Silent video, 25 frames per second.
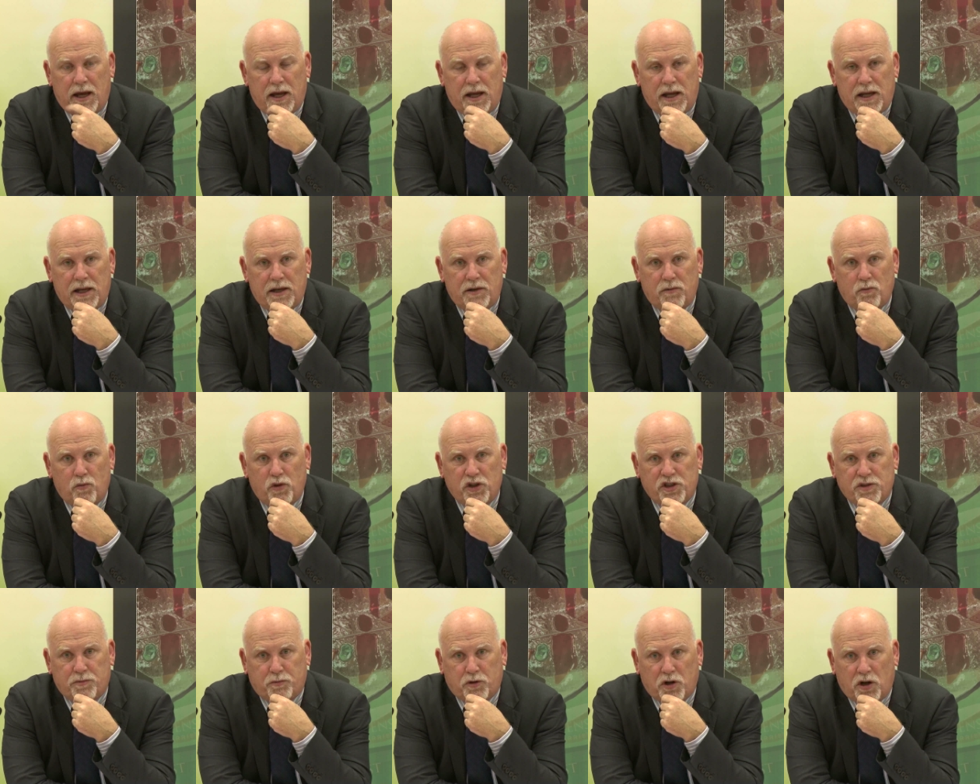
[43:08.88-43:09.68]
in
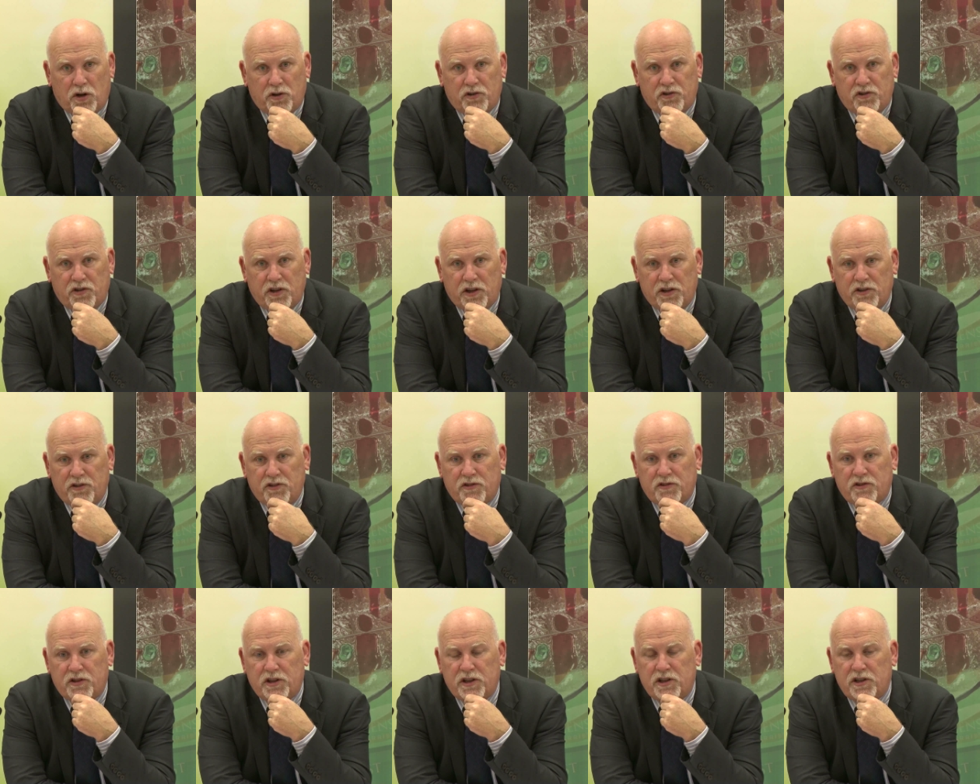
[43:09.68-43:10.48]
which
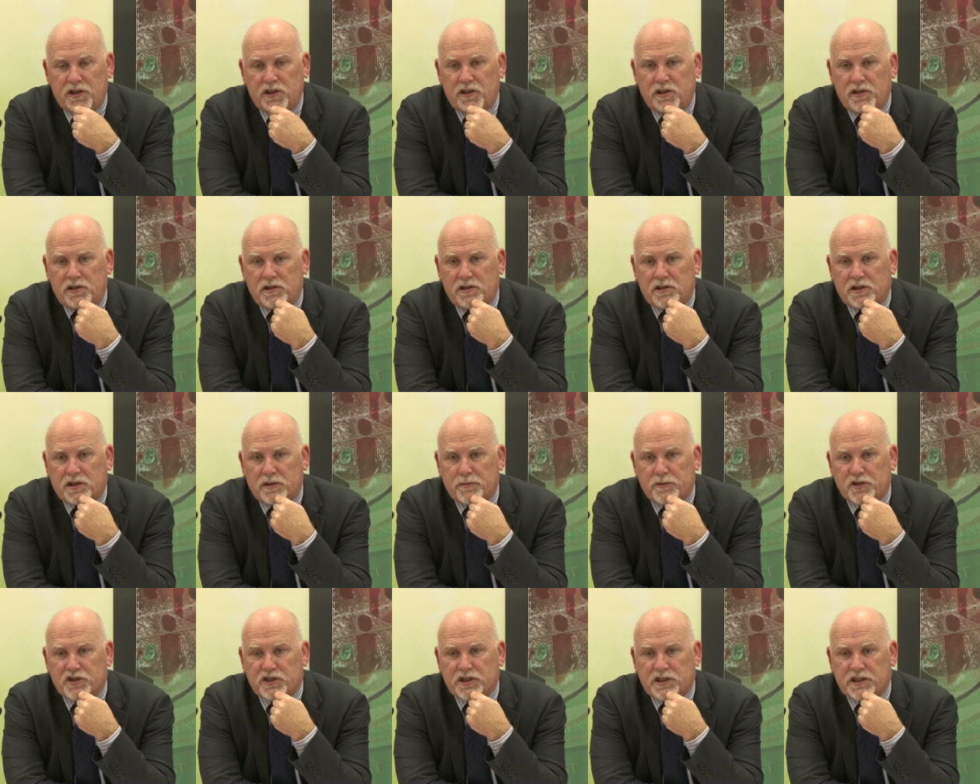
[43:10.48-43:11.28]
process the
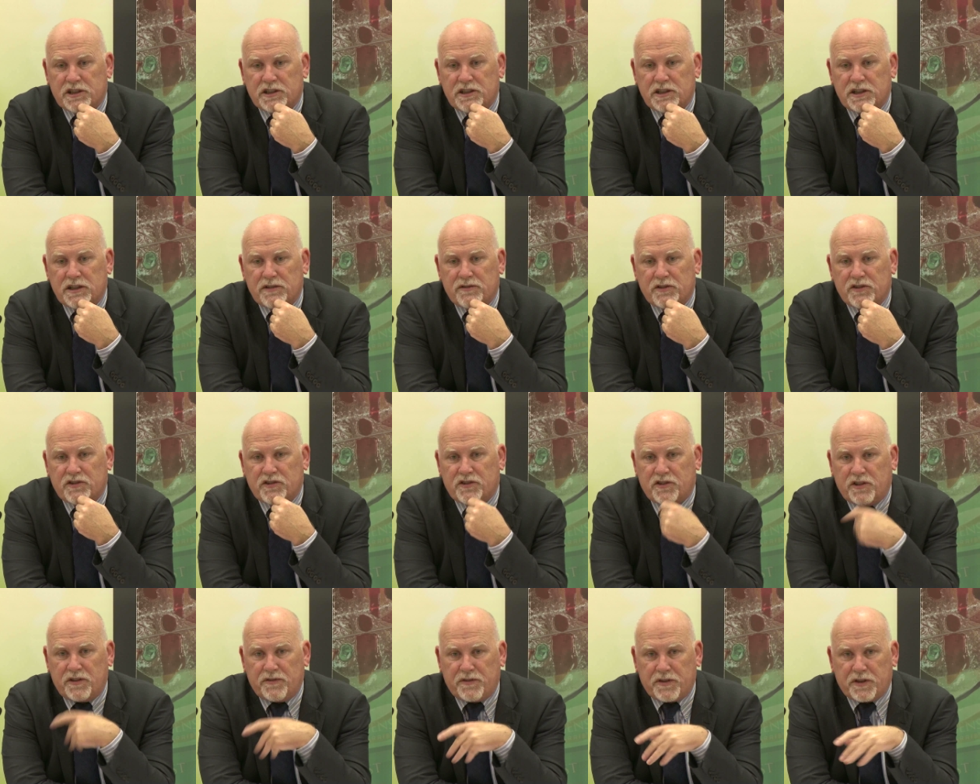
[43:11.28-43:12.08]
Commissioner can give a
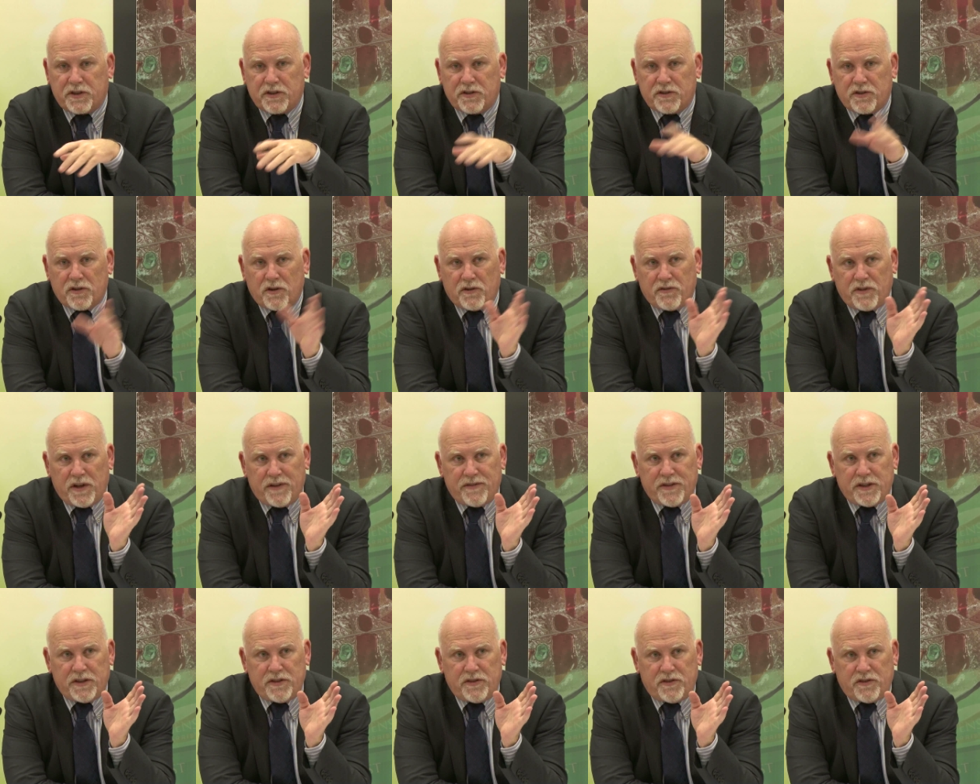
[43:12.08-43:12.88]
certificate of
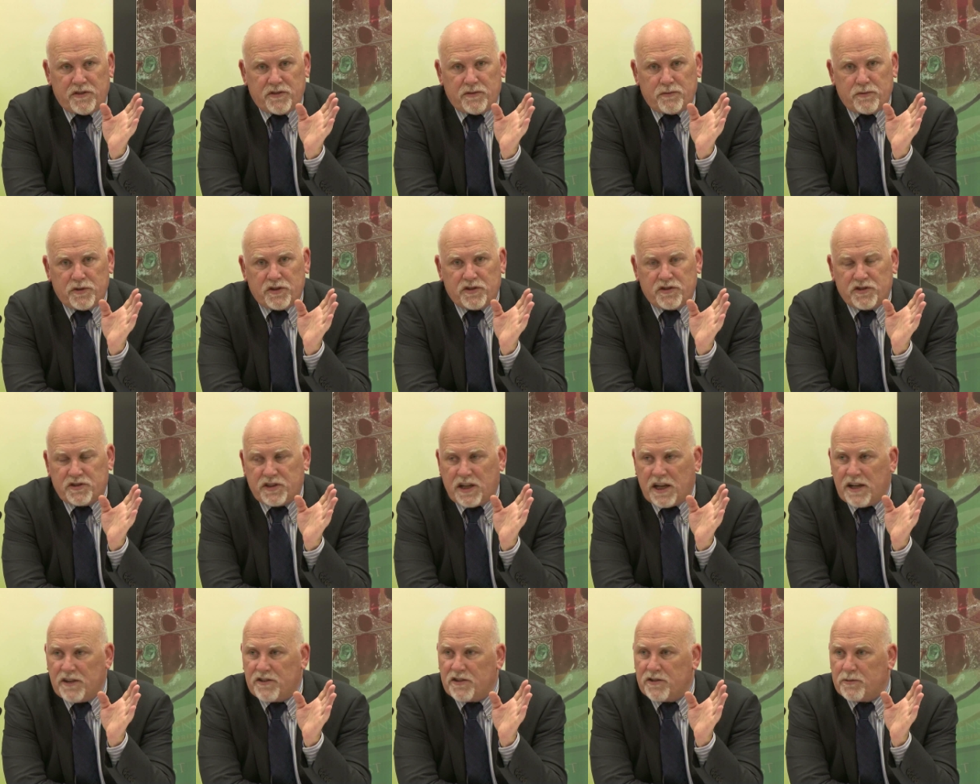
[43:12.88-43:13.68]
evidence, which
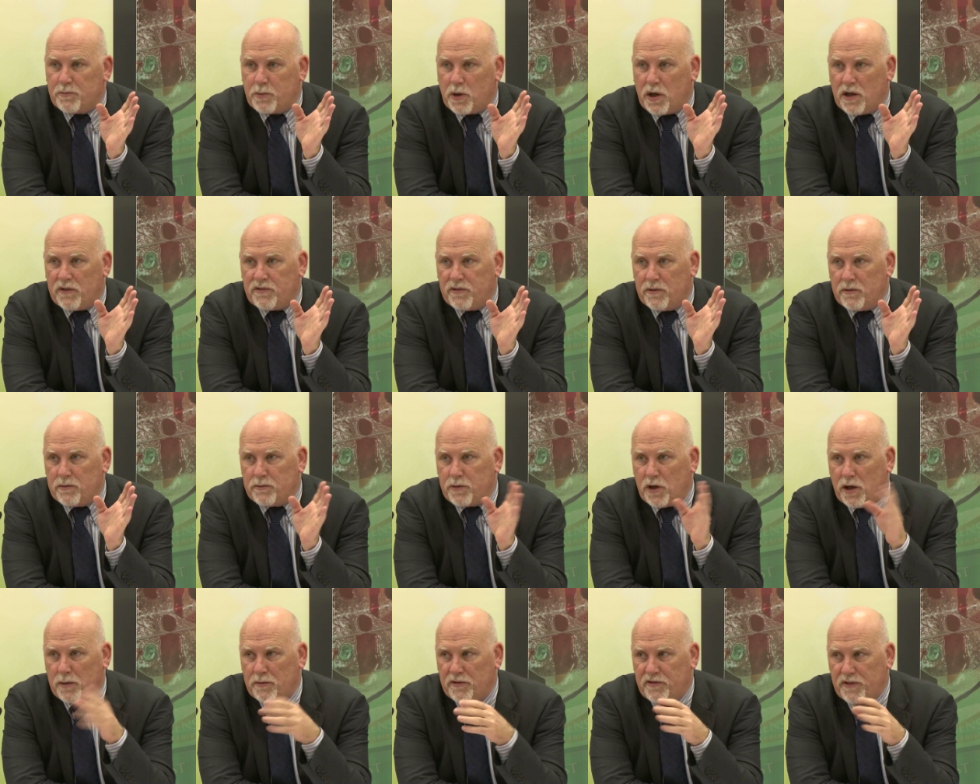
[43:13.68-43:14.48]
stands as
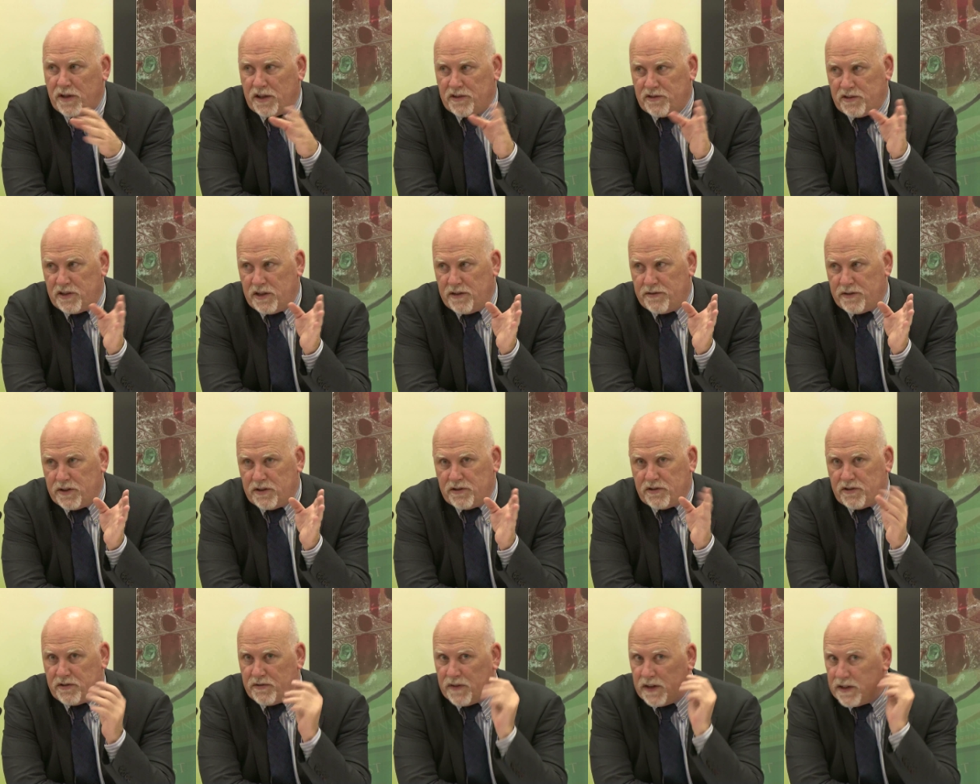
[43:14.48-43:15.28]
prima facie
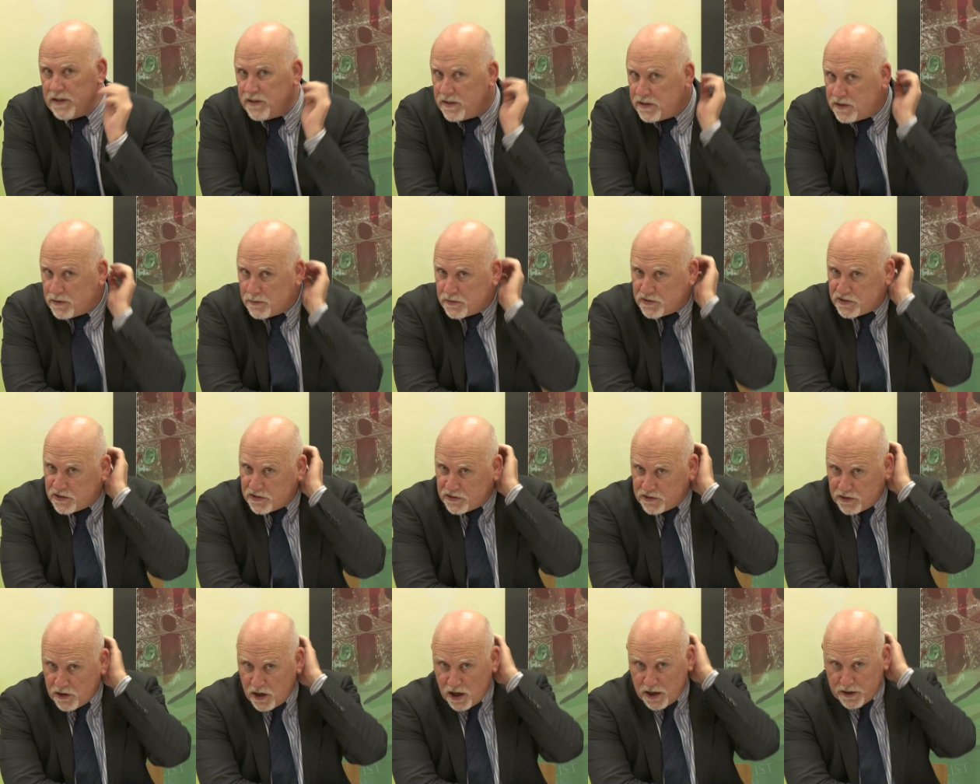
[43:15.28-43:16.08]
evidence of anything that was
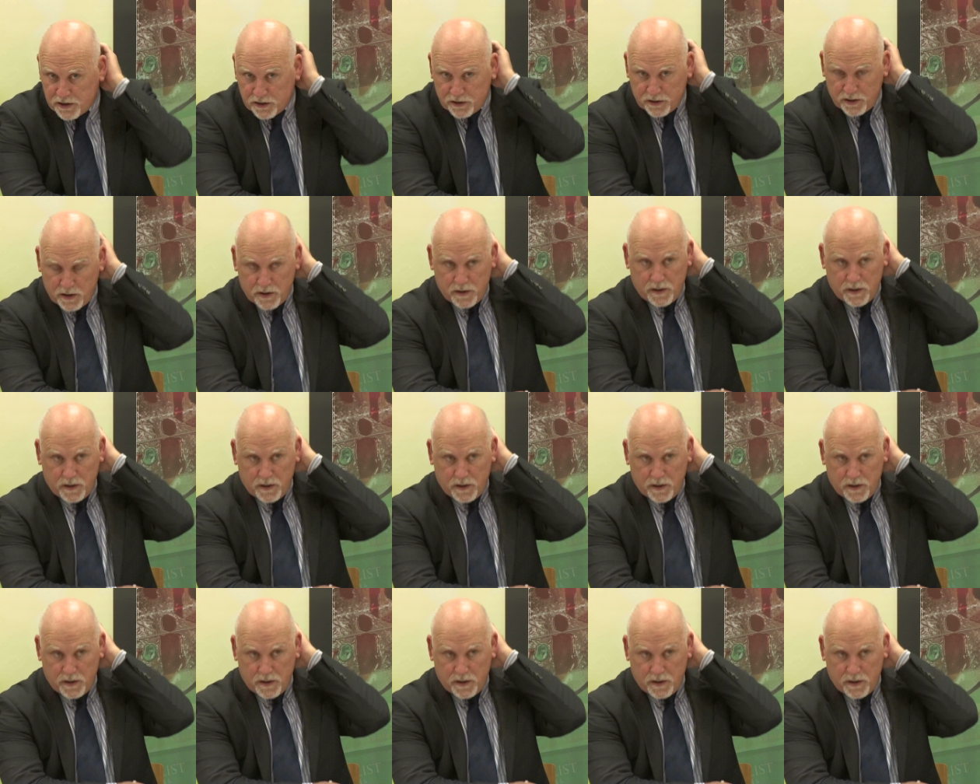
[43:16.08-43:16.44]
decided,